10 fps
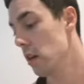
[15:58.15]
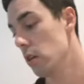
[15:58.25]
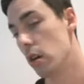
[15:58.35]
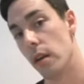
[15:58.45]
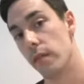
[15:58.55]

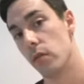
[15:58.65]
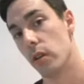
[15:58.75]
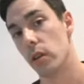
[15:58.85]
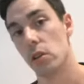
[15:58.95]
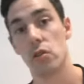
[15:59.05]
you know, if
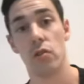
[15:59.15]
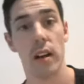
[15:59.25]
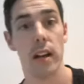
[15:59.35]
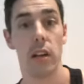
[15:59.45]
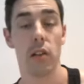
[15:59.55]
you're in
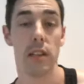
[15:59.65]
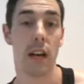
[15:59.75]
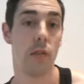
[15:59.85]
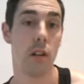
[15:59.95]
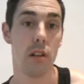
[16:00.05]
Australia or
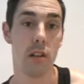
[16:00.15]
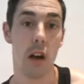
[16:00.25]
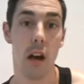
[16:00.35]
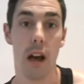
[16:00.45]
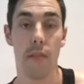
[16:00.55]
down
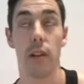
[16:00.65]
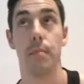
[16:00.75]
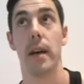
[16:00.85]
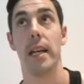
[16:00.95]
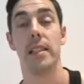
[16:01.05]
under, have an
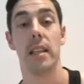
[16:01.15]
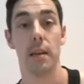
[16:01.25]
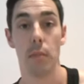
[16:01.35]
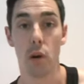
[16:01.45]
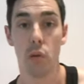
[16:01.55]
amazing
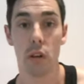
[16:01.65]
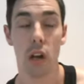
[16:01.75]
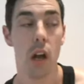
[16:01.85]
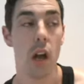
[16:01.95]
Imolc.